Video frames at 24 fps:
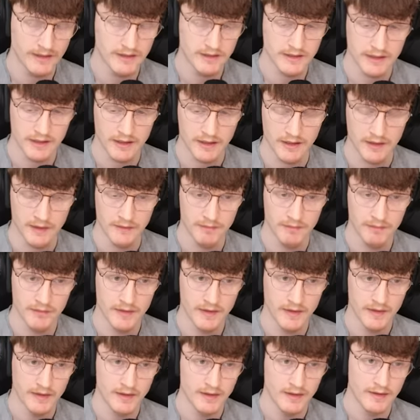So
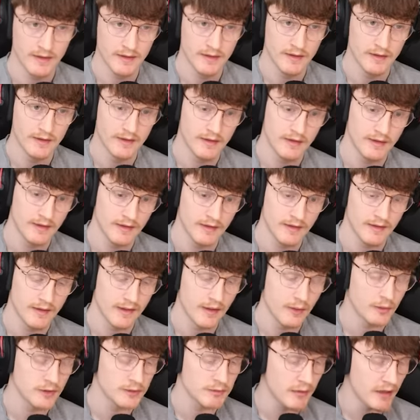
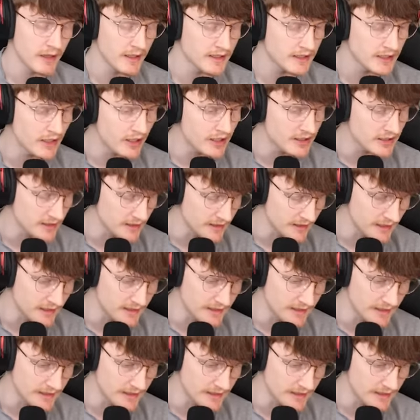it was Mike Tyson that